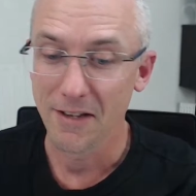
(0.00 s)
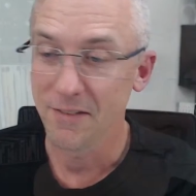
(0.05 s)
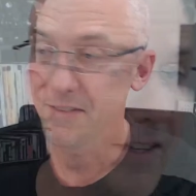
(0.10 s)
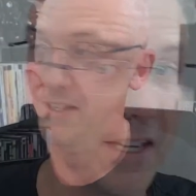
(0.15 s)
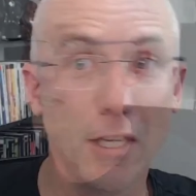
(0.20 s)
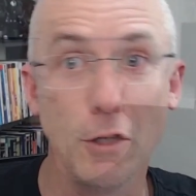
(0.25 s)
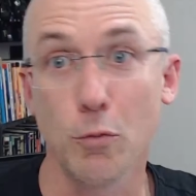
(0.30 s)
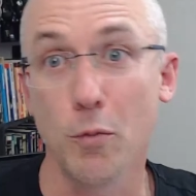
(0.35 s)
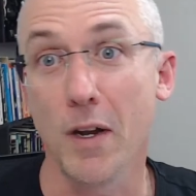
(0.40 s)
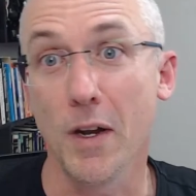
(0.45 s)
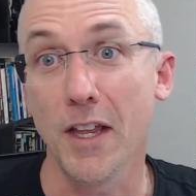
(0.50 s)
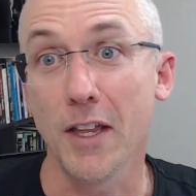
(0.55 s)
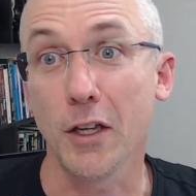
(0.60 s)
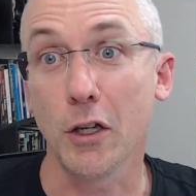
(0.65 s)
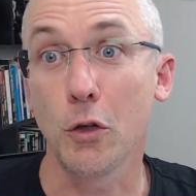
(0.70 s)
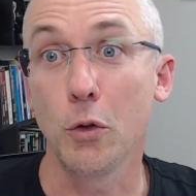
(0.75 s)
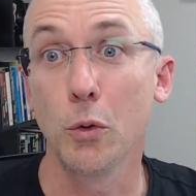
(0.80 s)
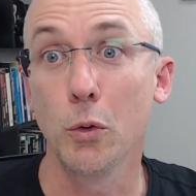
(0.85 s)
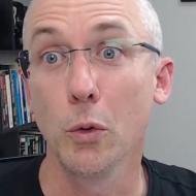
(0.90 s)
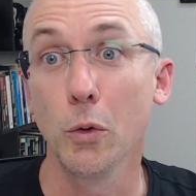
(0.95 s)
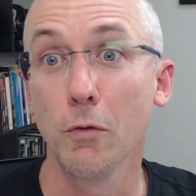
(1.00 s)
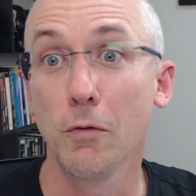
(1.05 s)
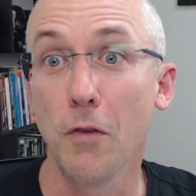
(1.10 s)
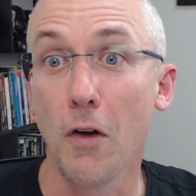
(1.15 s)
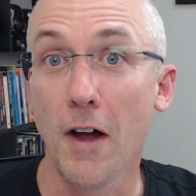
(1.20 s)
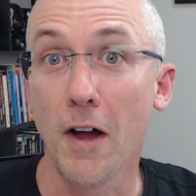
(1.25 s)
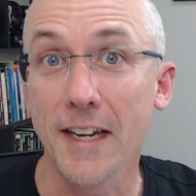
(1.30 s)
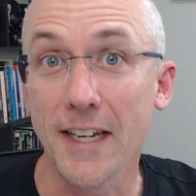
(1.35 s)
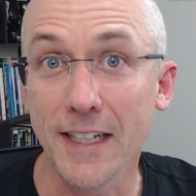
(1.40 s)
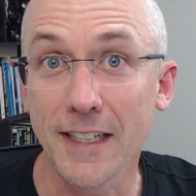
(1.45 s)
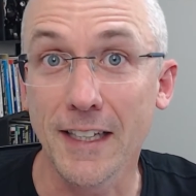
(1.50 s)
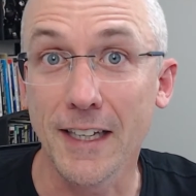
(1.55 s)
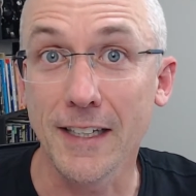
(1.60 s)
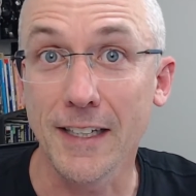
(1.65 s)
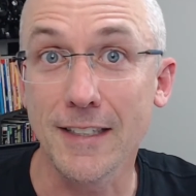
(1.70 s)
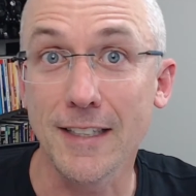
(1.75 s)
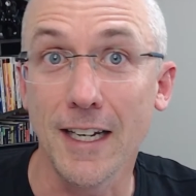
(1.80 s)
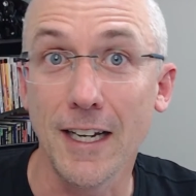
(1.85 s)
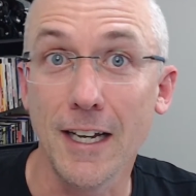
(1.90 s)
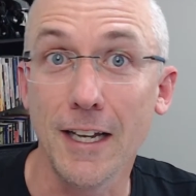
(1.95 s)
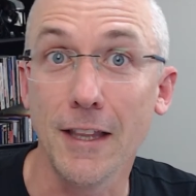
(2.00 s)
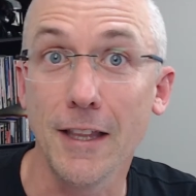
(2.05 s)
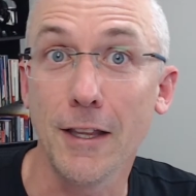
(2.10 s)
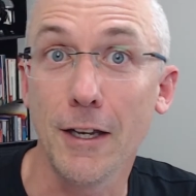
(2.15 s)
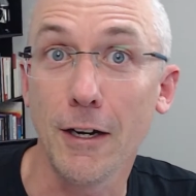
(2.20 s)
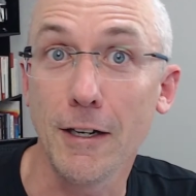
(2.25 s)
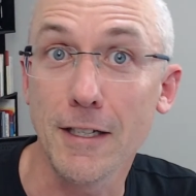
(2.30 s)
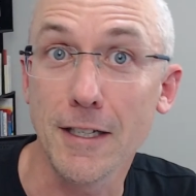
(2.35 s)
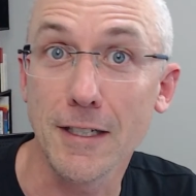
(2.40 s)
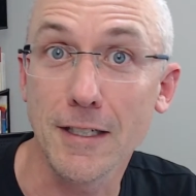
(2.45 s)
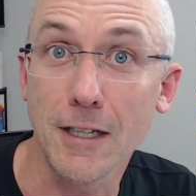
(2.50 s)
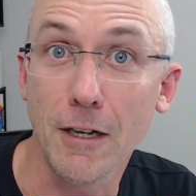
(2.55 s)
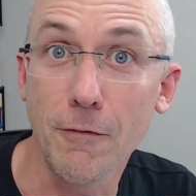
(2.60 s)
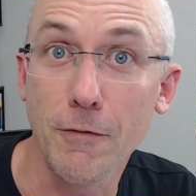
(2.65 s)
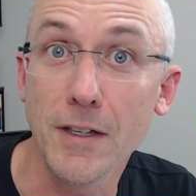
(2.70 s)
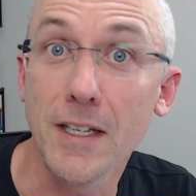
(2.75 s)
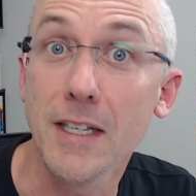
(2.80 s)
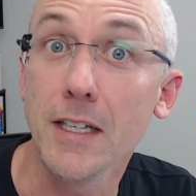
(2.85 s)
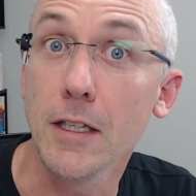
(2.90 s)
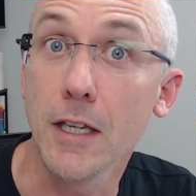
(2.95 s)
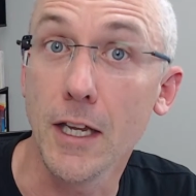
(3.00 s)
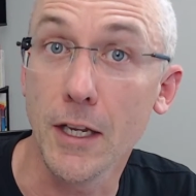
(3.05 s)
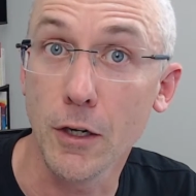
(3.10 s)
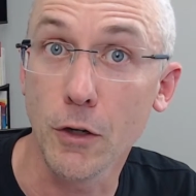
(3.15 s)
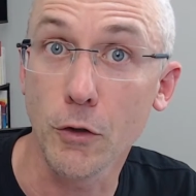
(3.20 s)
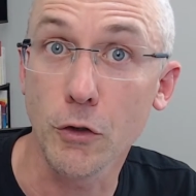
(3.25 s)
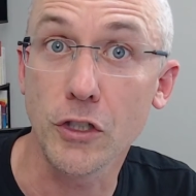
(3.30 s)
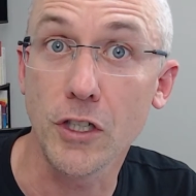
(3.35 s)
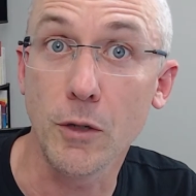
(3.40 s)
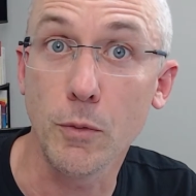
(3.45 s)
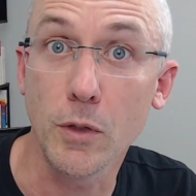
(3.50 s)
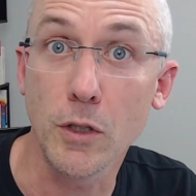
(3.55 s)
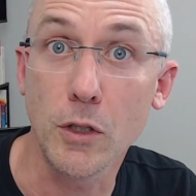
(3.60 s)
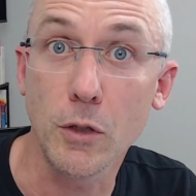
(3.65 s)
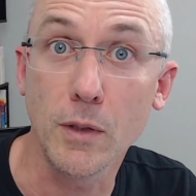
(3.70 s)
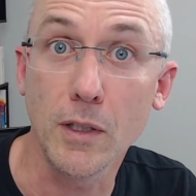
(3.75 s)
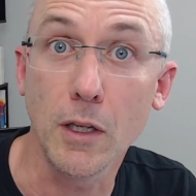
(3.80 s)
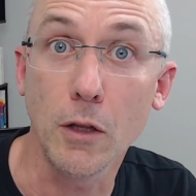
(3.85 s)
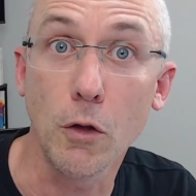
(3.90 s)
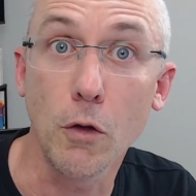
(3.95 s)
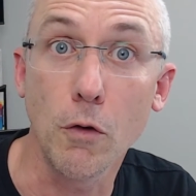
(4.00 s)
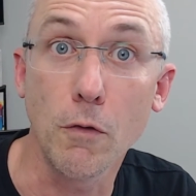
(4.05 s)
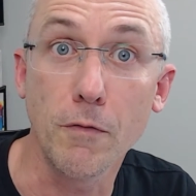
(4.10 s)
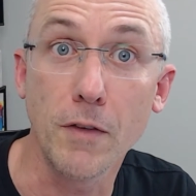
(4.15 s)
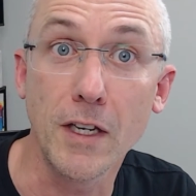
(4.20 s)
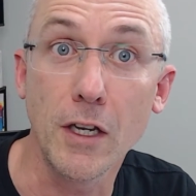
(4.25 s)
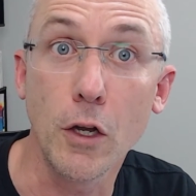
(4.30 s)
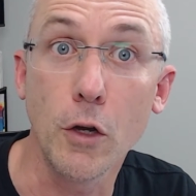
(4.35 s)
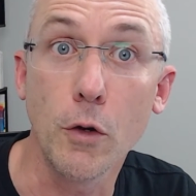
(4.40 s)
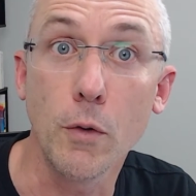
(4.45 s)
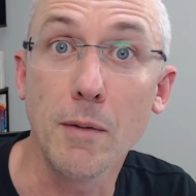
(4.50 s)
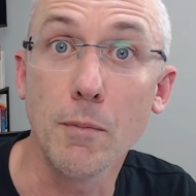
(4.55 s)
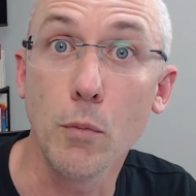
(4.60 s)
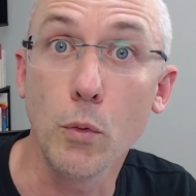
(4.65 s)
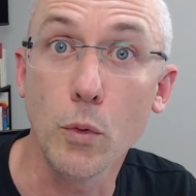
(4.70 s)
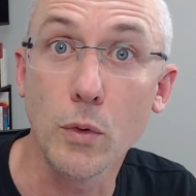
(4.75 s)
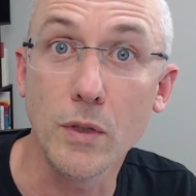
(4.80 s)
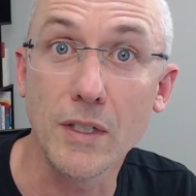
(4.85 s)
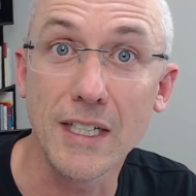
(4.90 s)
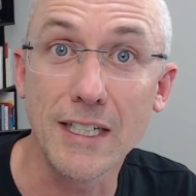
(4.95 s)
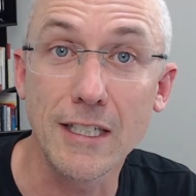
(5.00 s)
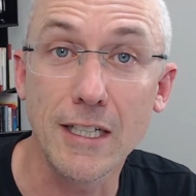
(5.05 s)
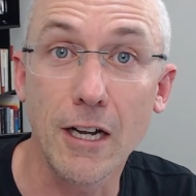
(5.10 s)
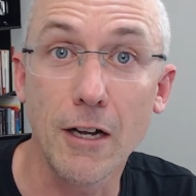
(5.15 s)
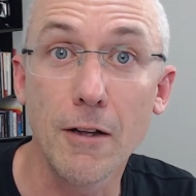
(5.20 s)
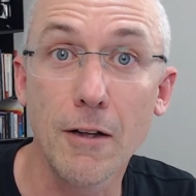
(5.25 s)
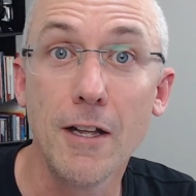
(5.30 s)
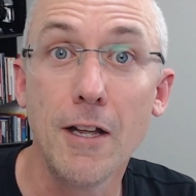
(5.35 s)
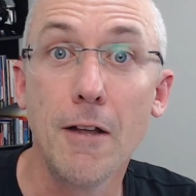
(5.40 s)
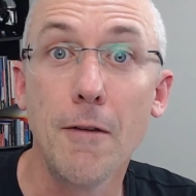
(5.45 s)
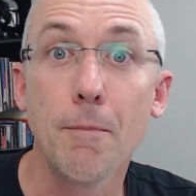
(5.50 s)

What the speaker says: Now, there's one other cool finding that I discovered, and I'll share with you in the long video in more detail,